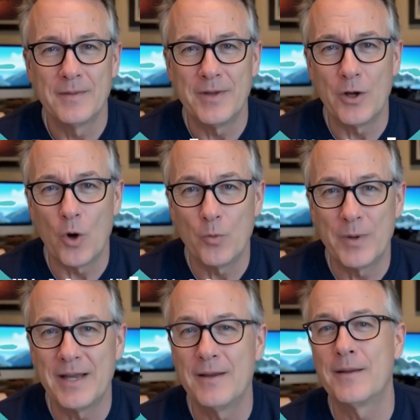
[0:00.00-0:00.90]
They call
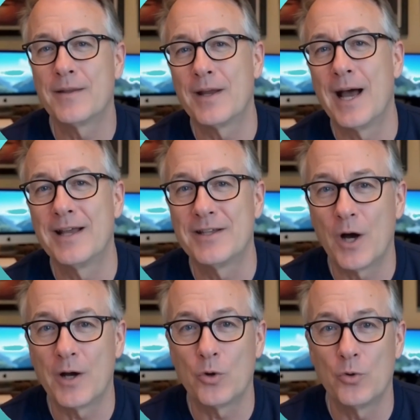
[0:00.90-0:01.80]
me the last
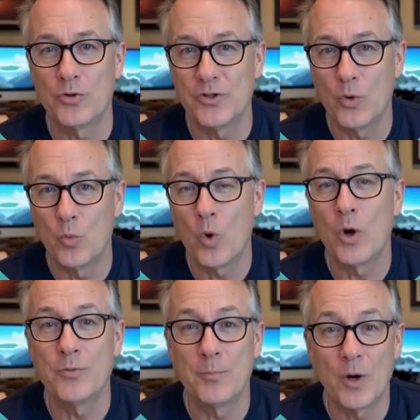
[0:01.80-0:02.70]
doctor who still
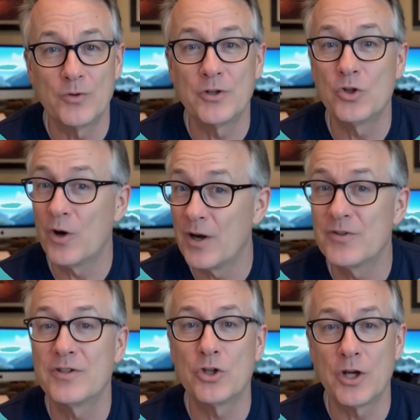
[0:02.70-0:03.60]
walks mountain
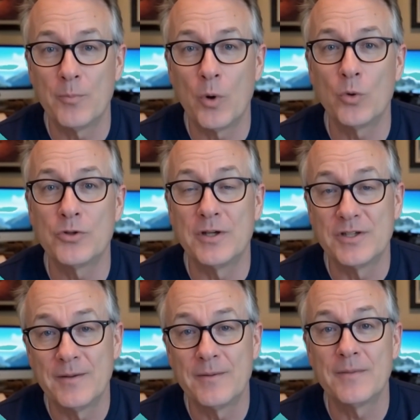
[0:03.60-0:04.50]
trails to check pulses.